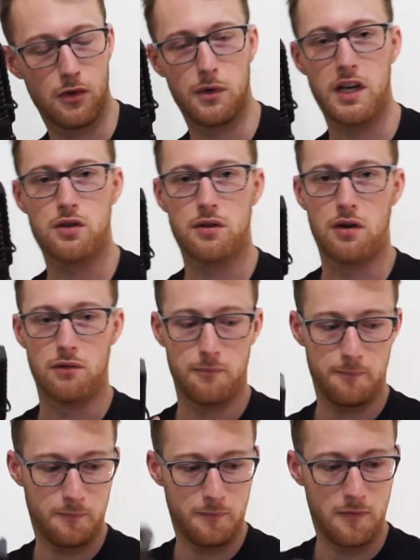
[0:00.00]
The way to go.
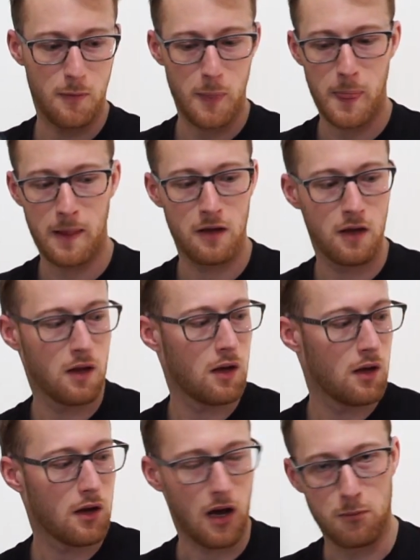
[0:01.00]

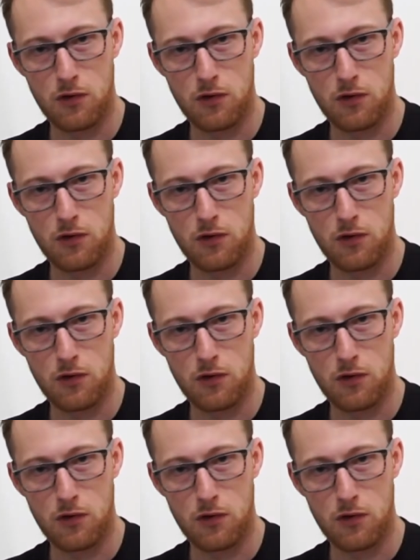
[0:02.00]
I'm